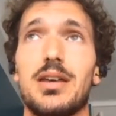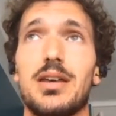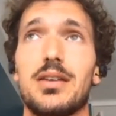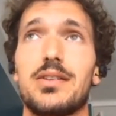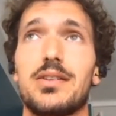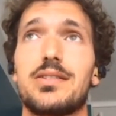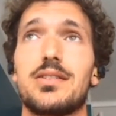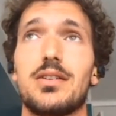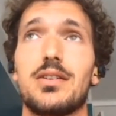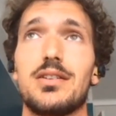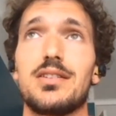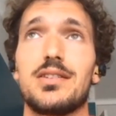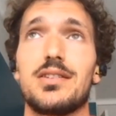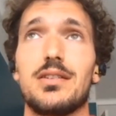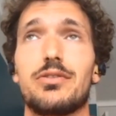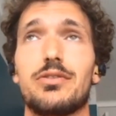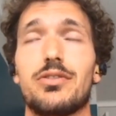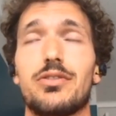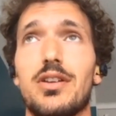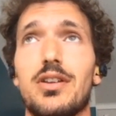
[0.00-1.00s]
my studies
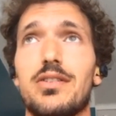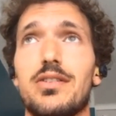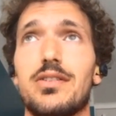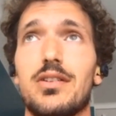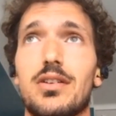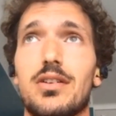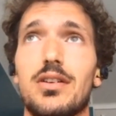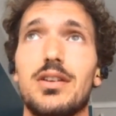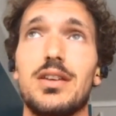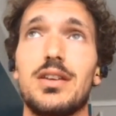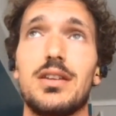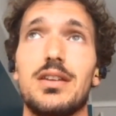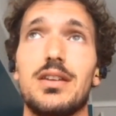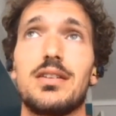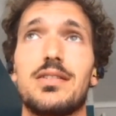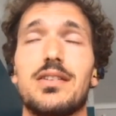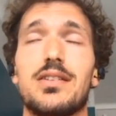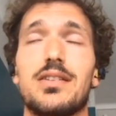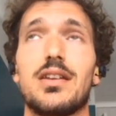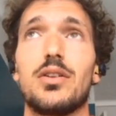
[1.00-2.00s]
in France,
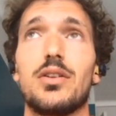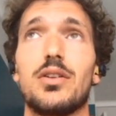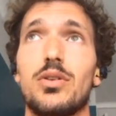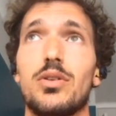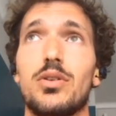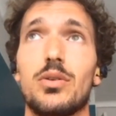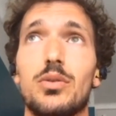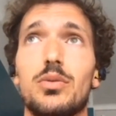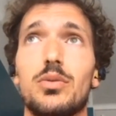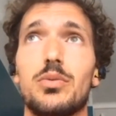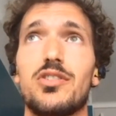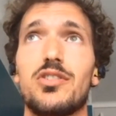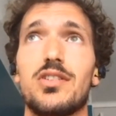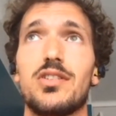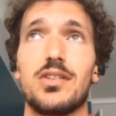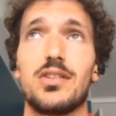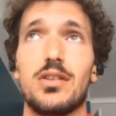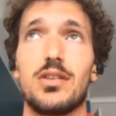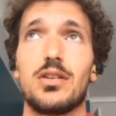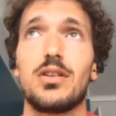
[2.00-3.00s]
inside of Lyon,
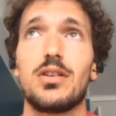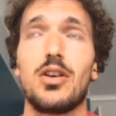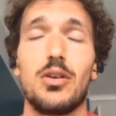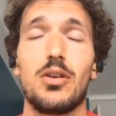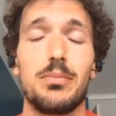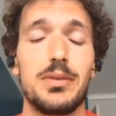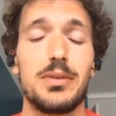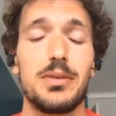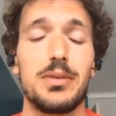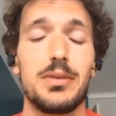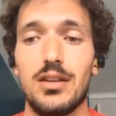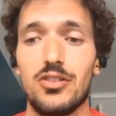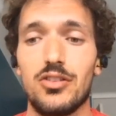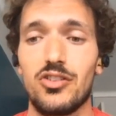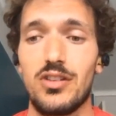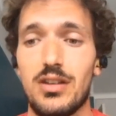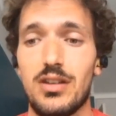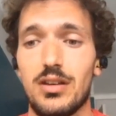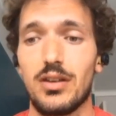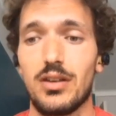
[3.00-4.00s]
which is a big
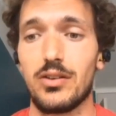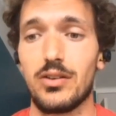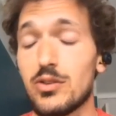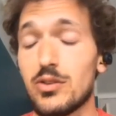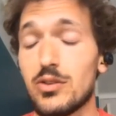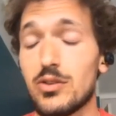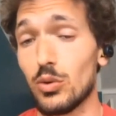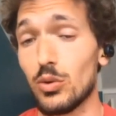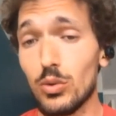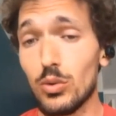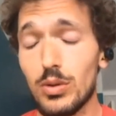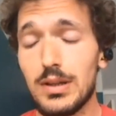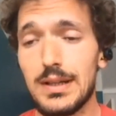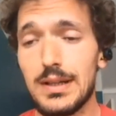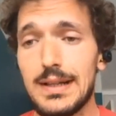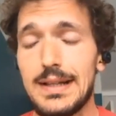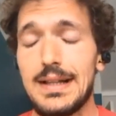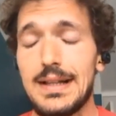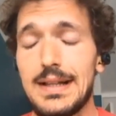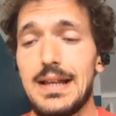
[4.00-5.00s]
engineer school.
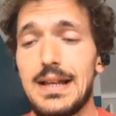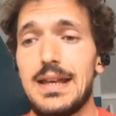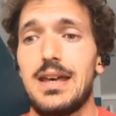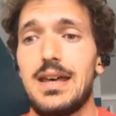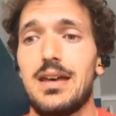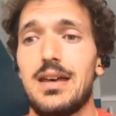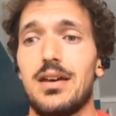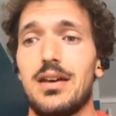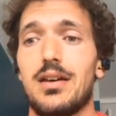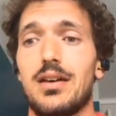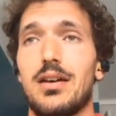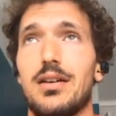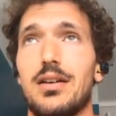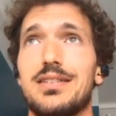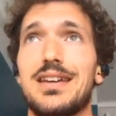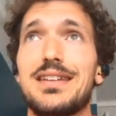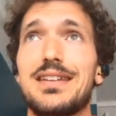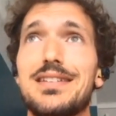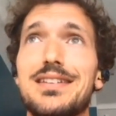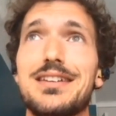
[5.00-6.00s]

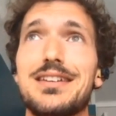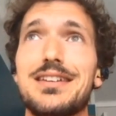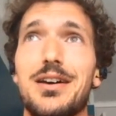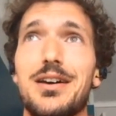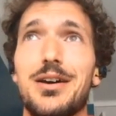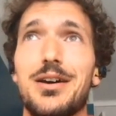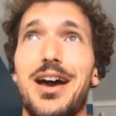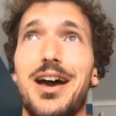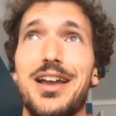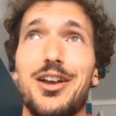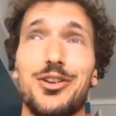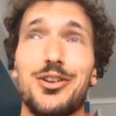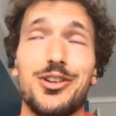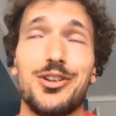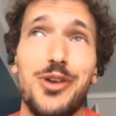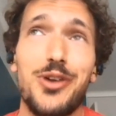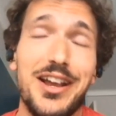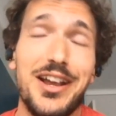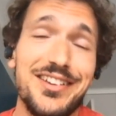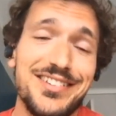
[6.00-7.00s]
Then I got
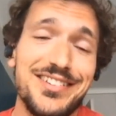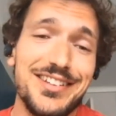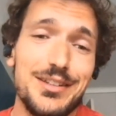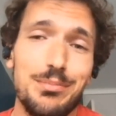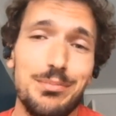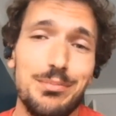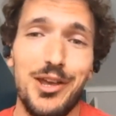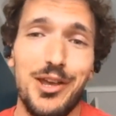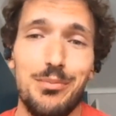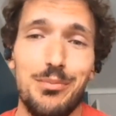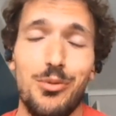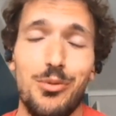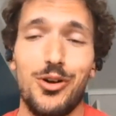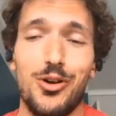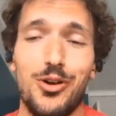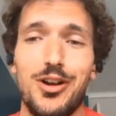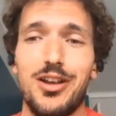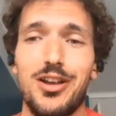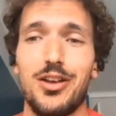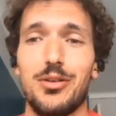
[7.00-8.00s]
attracted by
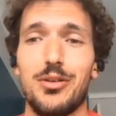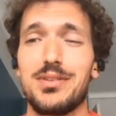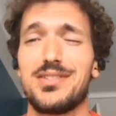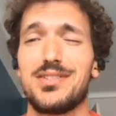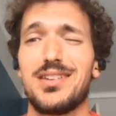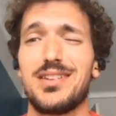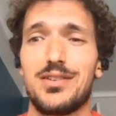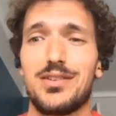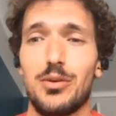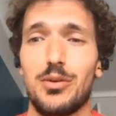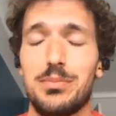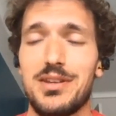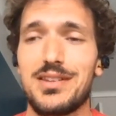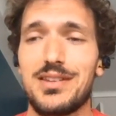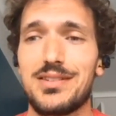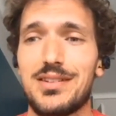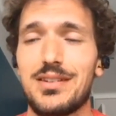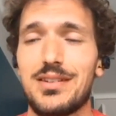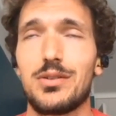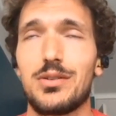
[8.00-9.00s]
more business
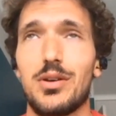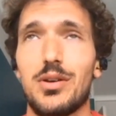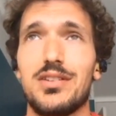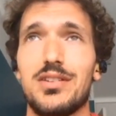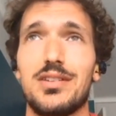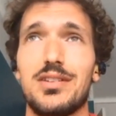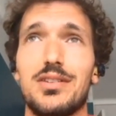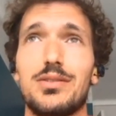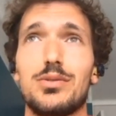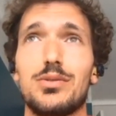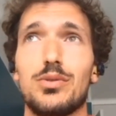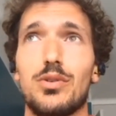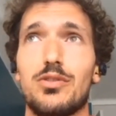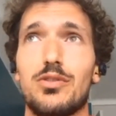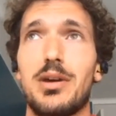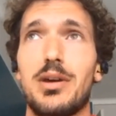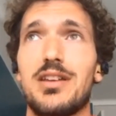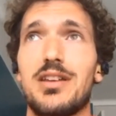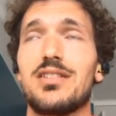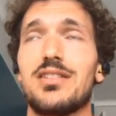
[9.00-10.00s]
topics. So I did two
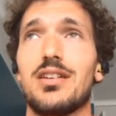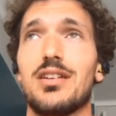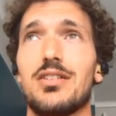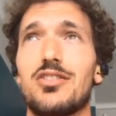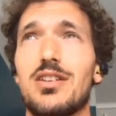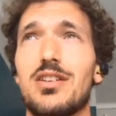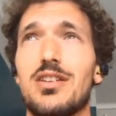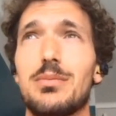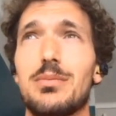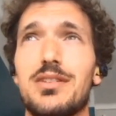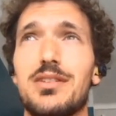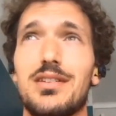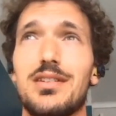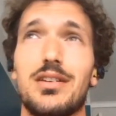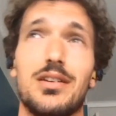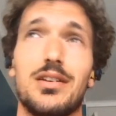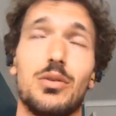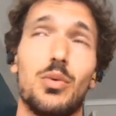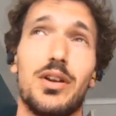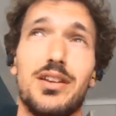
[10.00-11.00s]
of my internships,
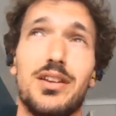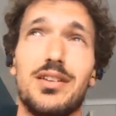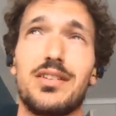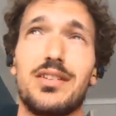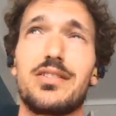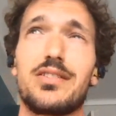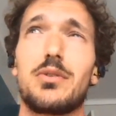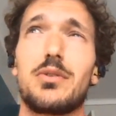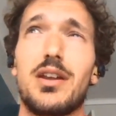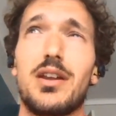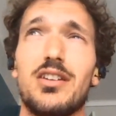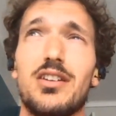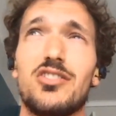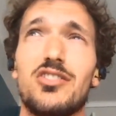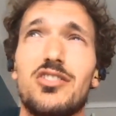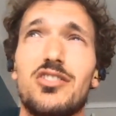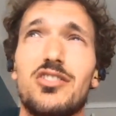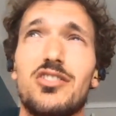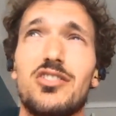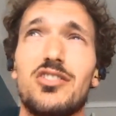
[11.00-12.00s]
one in
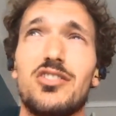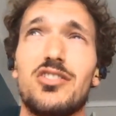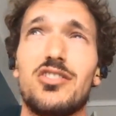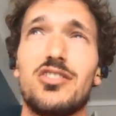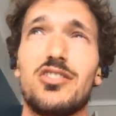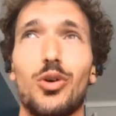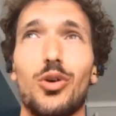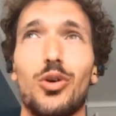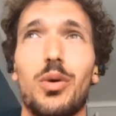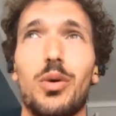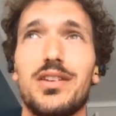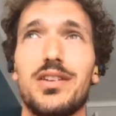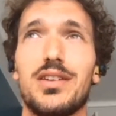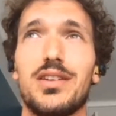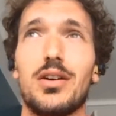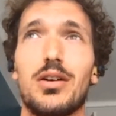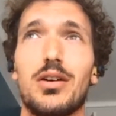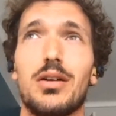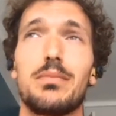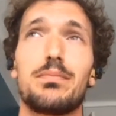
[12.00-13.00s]
strategy and the other one
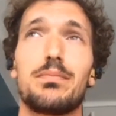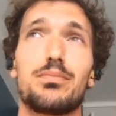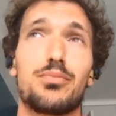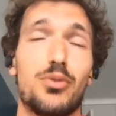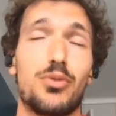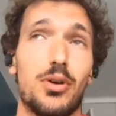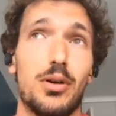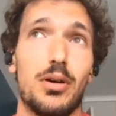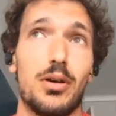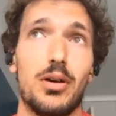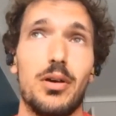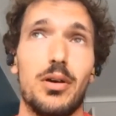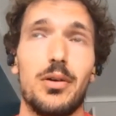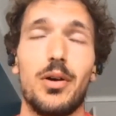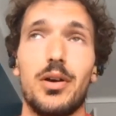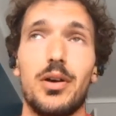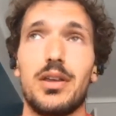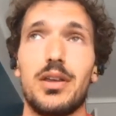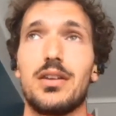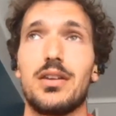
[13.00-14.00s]
in
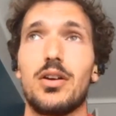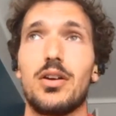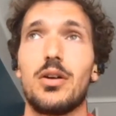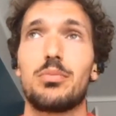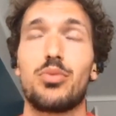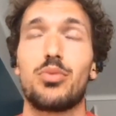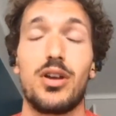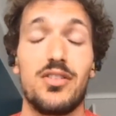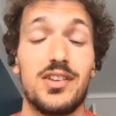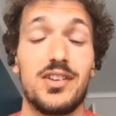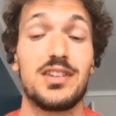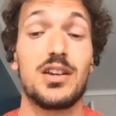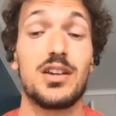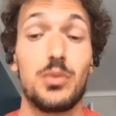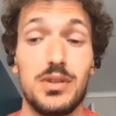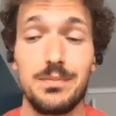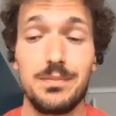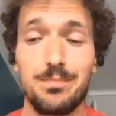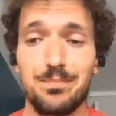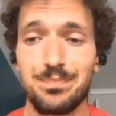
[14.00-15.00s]
private
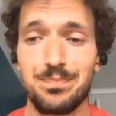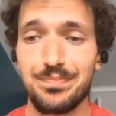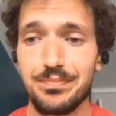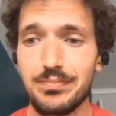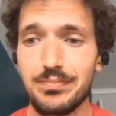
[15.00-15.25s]
equity.